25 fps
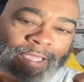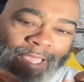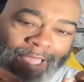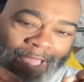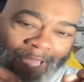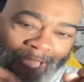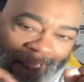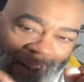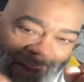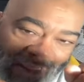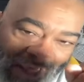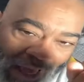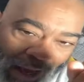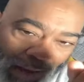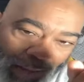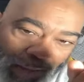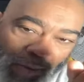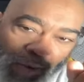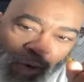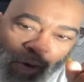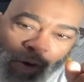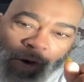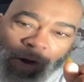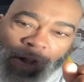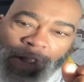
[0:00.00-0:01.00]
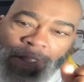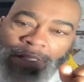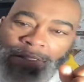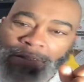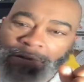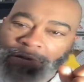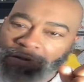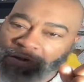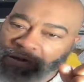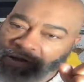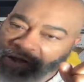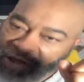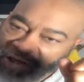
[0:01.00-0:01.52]
At that point,
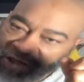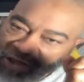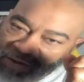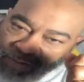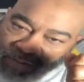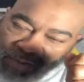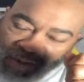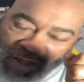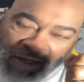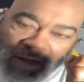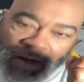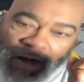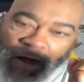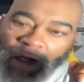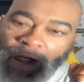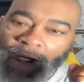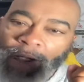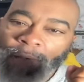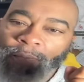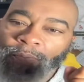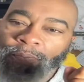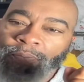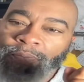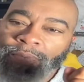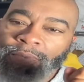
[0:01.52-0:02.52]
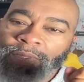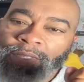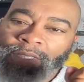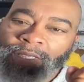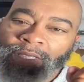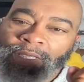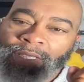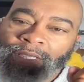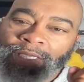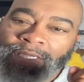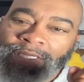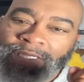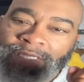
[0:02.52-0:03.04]
just speak up.
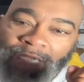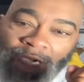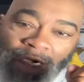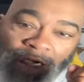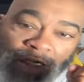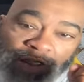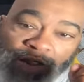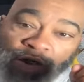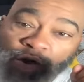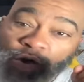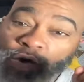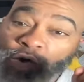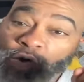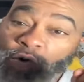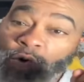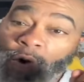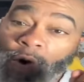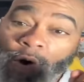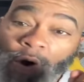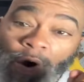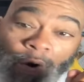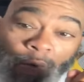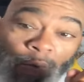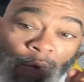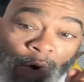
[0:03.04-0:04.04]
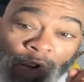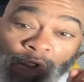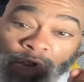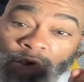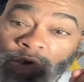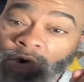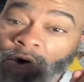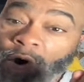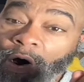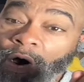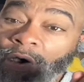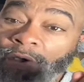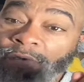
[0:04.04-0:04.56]
Tell us who you are, where you're
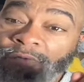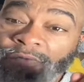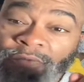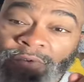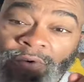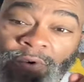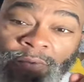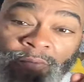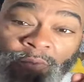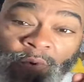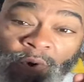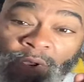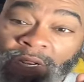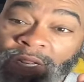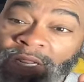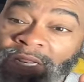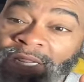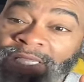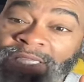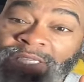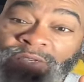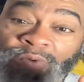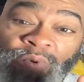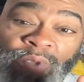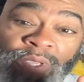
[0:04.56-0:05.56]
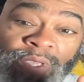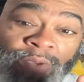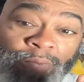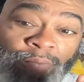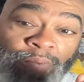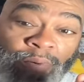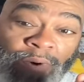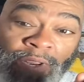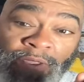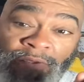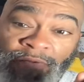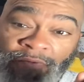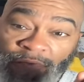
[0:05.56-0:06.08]
calling from, what it is we can
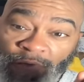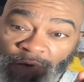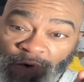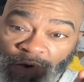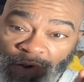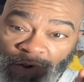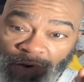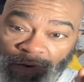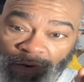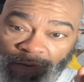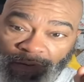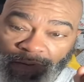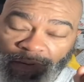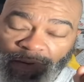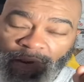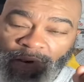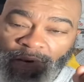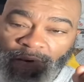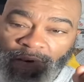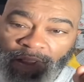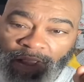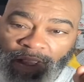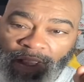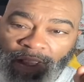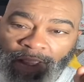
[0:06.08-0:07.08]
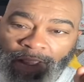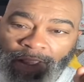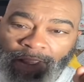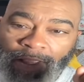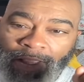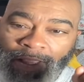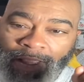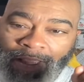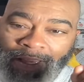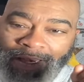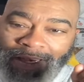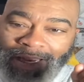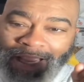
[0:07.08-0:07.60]
pray for you. Okay.
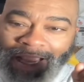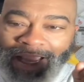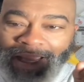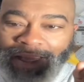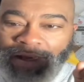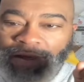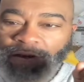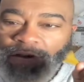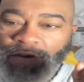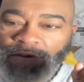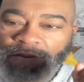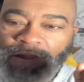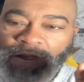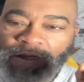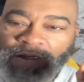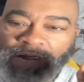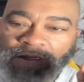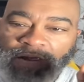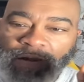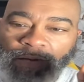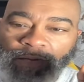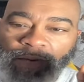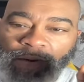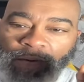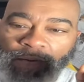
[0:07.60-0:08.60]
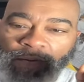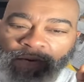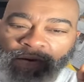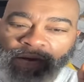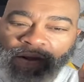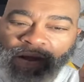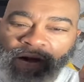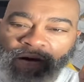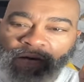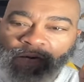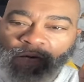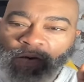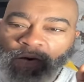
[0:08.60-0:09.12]
Now I know there's some people
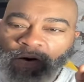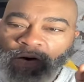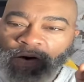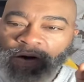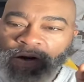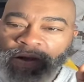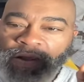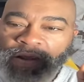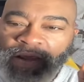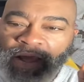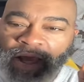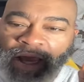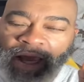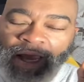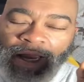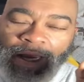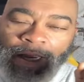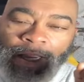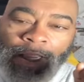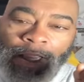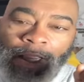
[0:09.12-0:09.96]
that are worried that